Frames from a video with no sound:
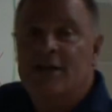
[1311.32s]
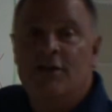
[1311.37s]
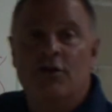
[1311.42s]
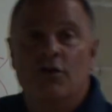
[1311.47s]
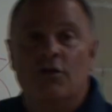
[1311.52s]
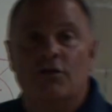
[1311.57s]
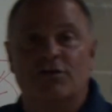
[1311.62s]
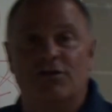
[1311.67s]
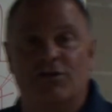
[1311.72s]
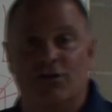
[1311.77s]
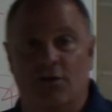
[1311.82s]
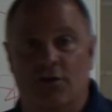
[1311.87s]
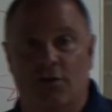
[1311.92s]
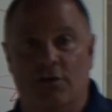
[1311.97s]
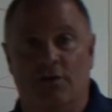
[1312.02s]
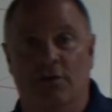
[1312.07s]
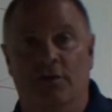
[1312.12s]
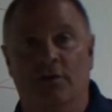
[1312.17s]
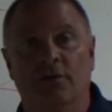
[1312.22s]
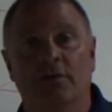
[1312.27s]
in your
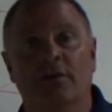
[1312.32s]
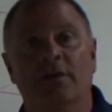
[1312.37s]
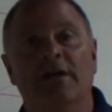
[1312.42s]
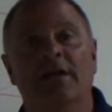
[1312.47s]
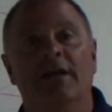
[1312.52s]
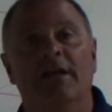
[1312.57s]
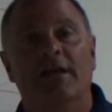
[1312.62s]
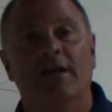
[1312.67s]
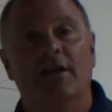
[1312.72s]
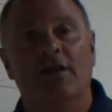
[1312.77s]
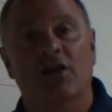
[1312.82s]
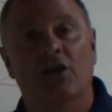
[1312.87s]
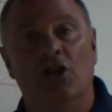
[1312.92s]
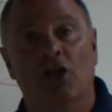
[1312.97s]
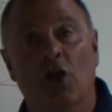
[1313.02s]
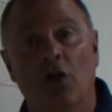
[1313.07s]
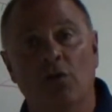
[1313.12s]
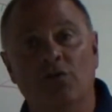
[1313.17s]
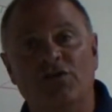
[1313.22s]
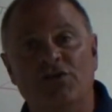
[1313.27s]
circle,
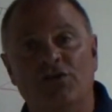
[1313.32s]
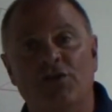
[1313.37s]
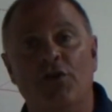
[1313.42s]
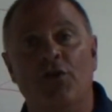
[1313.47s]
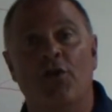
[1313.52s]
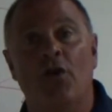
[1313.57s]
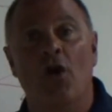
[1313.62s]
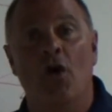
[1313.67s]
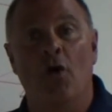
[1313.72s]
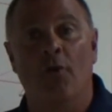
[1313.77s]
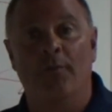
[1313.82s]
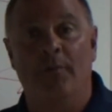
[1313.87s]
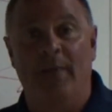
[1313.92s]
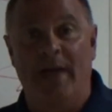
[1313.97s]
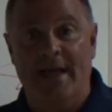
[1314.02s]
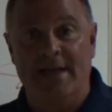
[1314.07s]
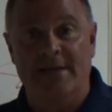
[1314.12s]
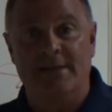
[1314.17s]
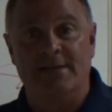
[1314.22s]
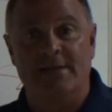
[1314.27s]
close to your home
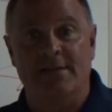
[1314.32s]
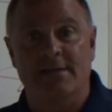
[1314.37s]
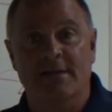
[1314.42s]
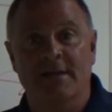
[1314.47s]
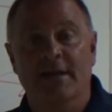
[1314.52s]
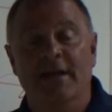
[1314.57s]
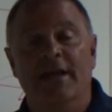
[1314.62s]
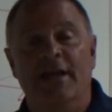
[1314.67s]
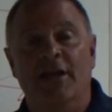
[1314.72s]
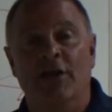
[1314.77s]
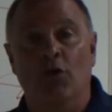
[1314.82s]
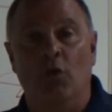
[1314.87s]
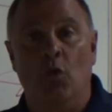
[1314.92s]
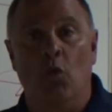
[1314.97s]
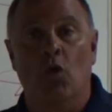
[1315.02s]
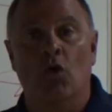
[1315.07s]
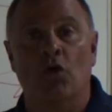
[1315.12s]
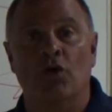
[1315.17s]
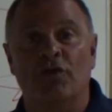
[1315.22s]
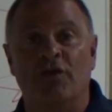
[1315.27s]
base, in
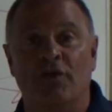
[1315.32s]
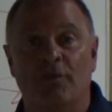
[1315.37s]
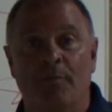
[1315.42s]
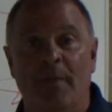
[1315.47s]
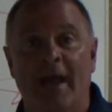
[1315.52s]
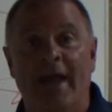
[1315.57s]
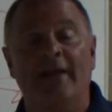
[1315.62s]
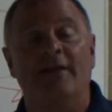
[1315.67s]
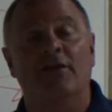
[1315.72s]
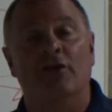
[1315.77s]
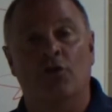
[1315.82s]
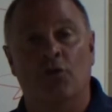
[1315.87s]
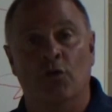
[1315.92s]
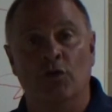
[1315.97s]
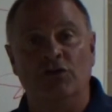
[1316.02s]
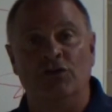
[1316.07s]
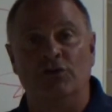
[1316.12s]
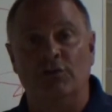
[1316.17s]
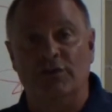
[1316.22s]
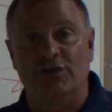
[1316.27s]
order to make the
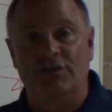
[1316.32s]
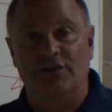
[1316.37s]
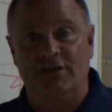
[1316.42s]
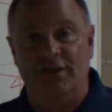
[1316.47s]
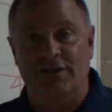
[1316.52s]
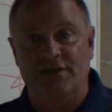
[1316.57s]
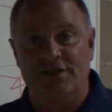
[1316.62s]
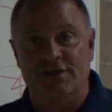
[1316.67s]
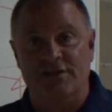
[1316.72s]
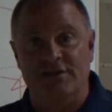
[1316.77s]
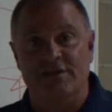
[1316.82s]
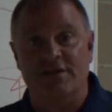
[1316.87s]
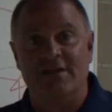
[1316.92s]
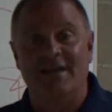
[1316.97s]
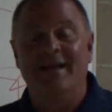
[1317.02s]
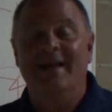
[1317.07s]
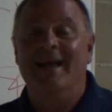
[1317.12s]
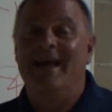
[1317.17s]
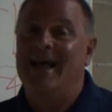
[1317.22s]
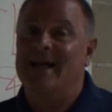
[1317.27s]
crucial
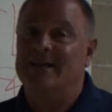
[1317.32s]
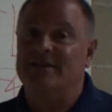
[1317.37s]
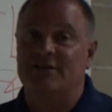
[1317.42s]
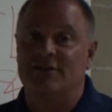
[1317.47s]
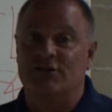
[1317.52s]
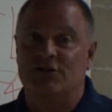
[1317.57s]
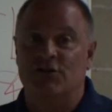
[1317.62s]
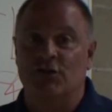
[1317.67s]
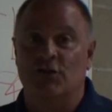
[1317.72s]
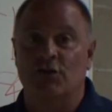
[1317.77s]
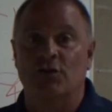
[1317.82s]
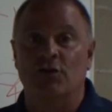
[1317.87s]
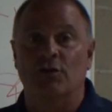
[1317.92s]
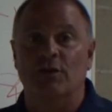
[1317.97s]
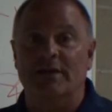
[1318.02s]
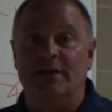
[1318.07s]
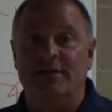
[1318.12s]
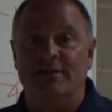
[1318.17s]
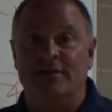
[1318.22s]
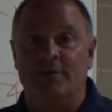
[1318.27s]
decisions, as the
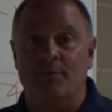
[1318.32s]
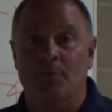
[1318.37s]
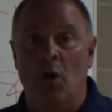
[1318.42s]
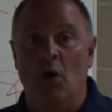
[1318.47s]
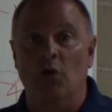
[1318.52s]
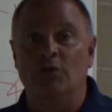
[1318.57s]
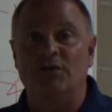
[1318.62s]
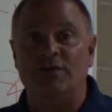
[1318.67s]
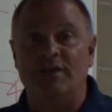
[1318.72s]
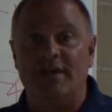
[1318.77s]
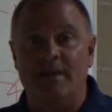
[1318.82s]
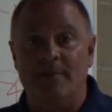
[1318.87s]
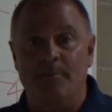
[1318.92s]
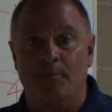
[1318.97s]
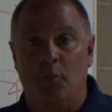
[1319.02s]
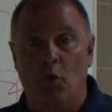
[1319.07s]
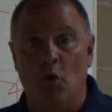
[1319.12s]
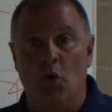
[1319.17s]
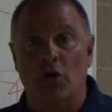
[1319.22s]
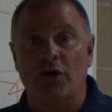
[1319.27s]
circle is the most
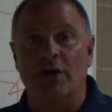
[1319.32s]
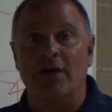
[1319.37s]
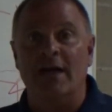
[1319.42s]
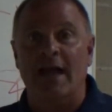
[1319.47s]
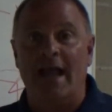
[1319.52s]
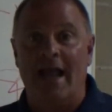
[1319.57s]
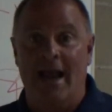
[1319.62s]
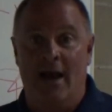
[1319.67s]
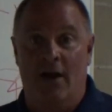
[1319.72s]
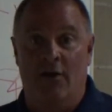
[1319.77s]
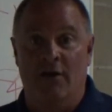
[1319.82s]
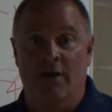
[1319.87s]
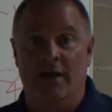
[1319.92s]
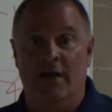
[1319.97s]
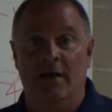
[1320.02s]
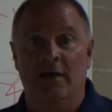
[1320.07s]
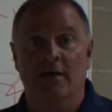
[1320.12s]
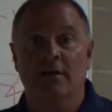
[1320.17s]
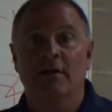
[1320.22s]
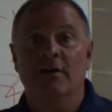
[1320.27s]
important
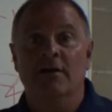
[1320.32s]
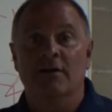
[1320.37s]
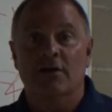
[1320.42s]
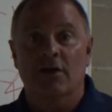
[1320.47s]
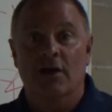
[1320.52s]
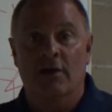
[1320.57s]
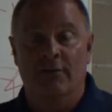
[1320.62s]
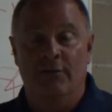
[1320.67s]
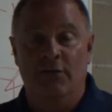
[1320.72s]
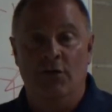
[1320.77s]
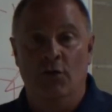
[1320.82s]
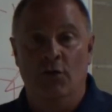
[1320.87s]
area of